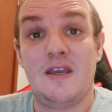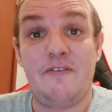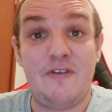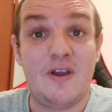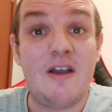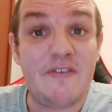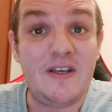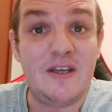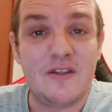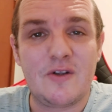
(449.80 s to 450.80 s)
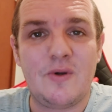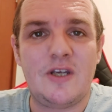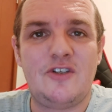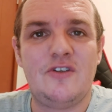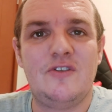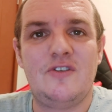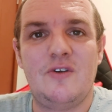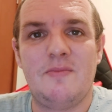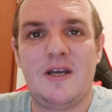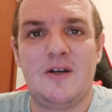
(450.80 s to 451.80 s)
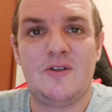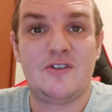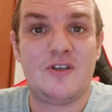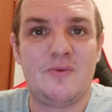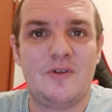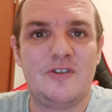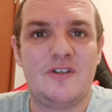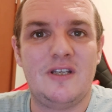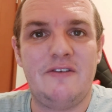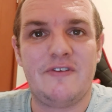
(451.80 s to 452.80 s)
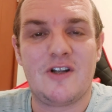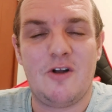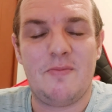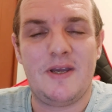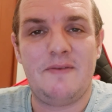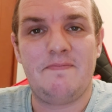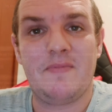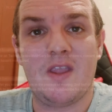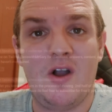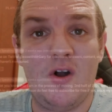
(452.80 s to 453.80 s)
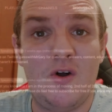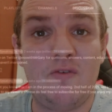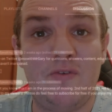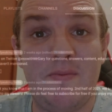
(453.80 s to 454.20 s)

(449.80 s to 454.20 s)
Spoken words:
If you have any other questions, you might also want to leave a comment, or